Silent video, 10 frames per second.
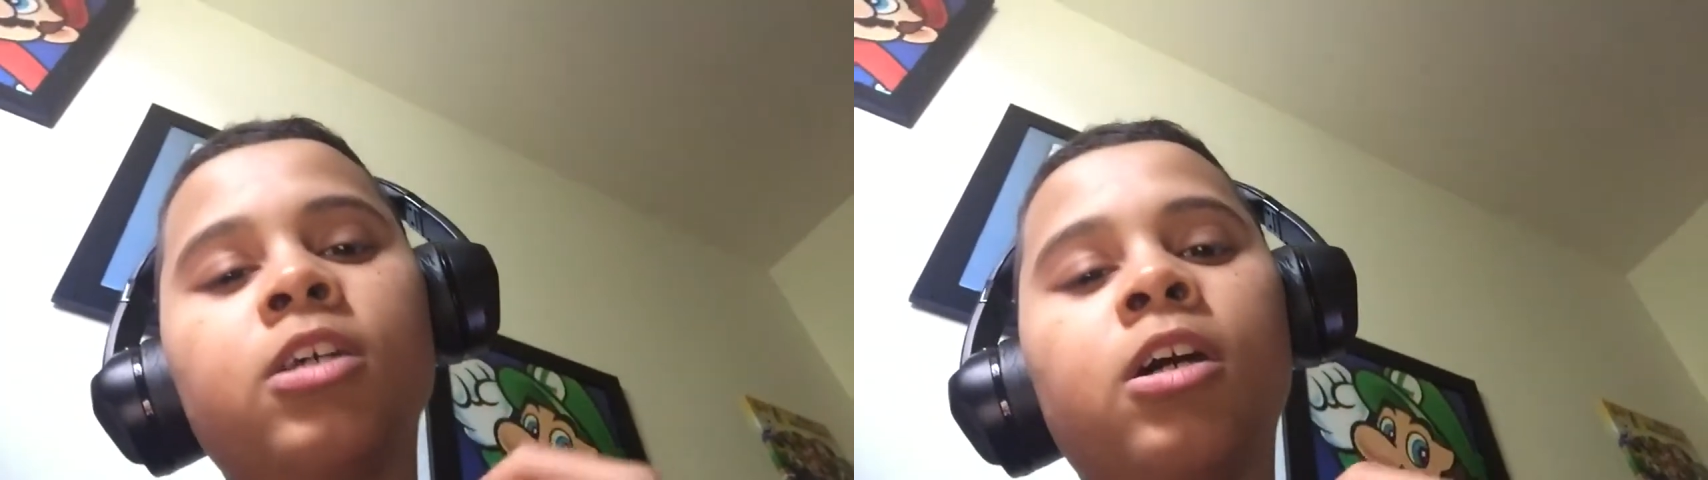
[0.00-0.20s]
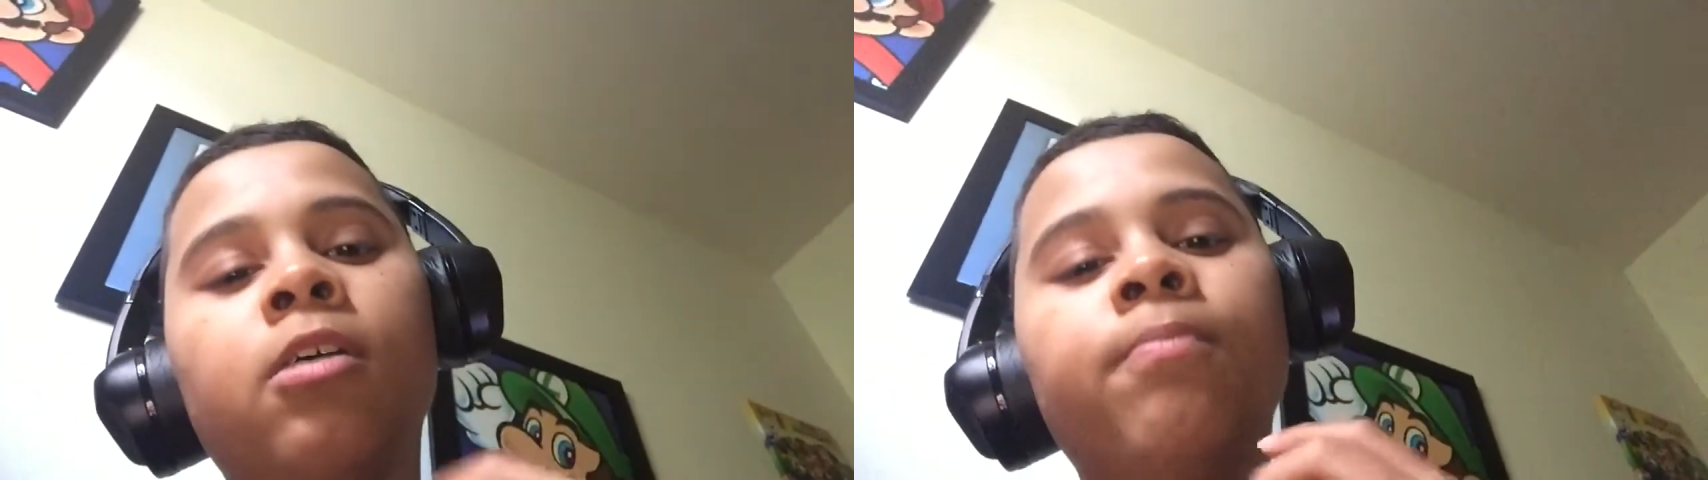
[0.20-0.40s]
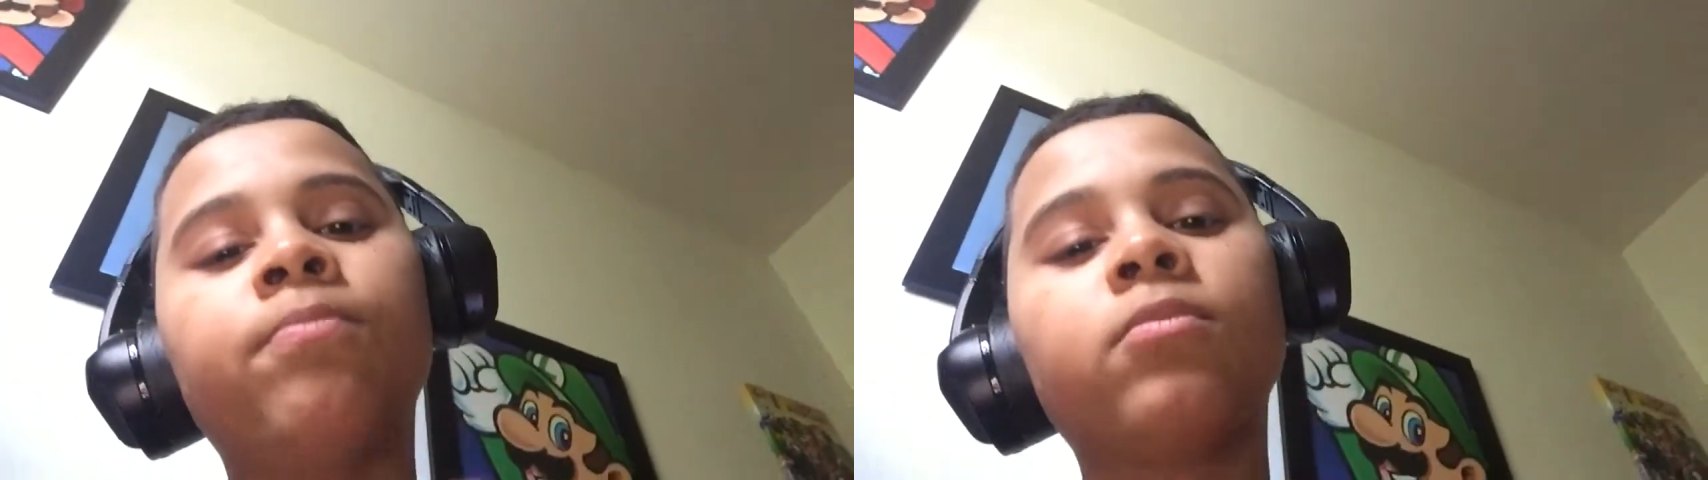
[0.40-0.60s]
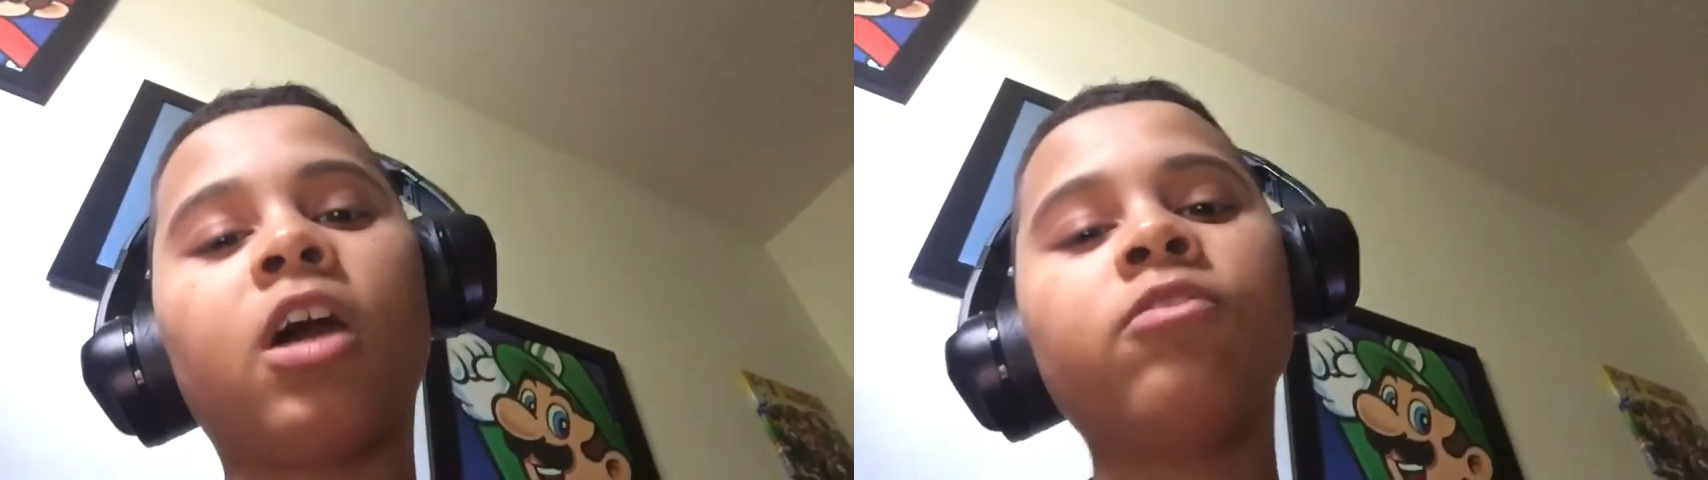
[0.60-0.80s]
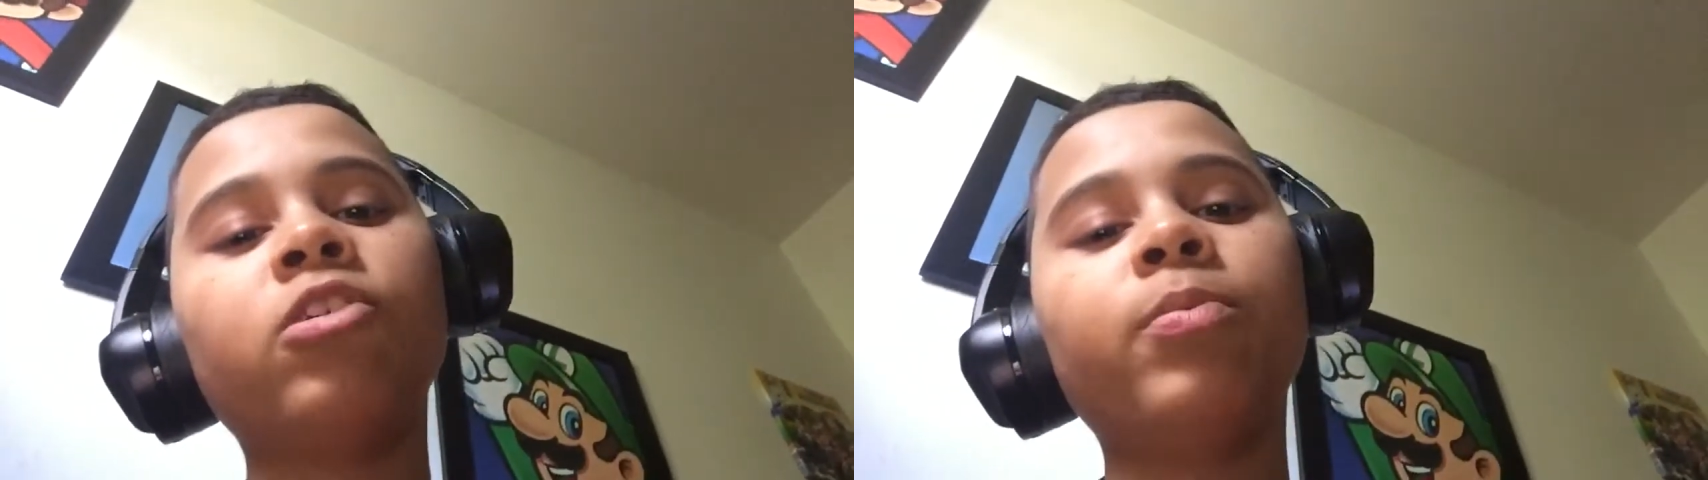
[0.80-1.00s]

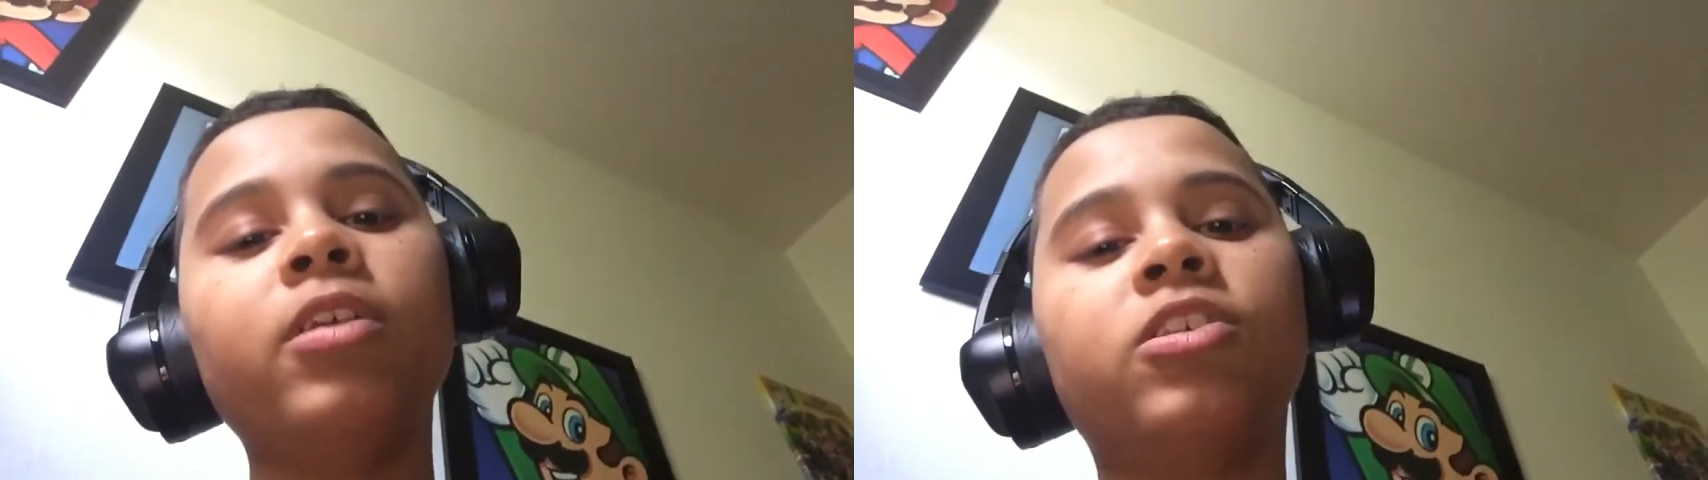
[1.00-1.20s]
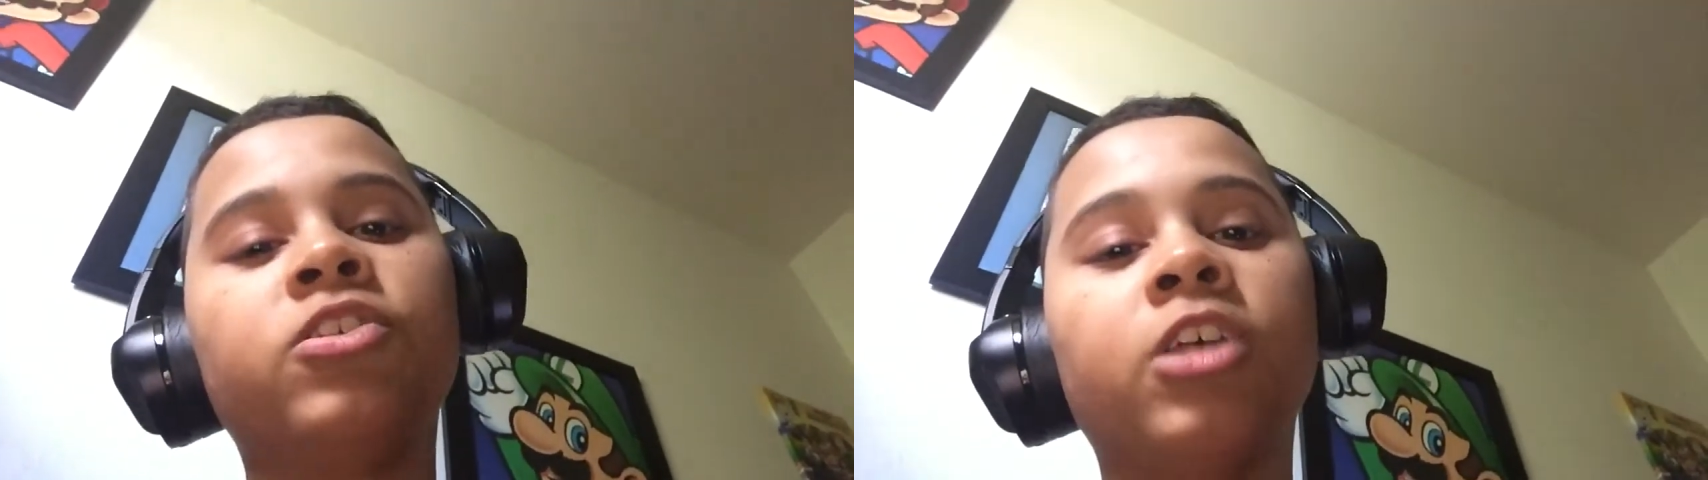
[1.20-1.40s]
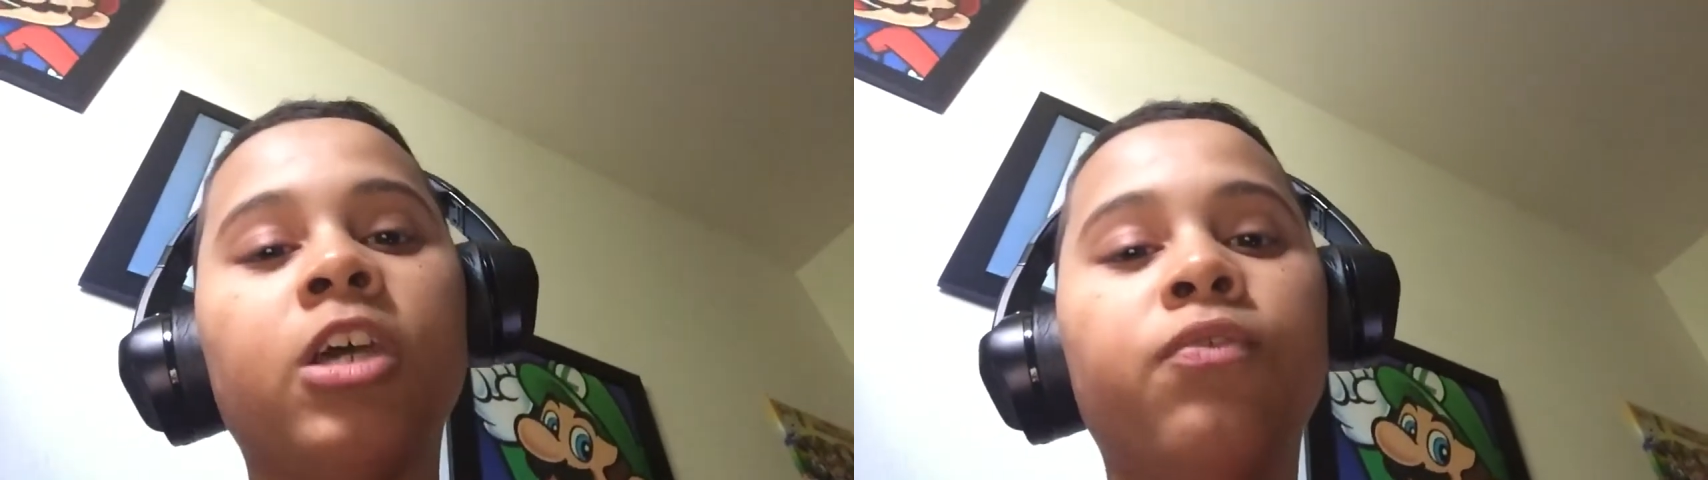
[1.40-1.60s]
I've just been sick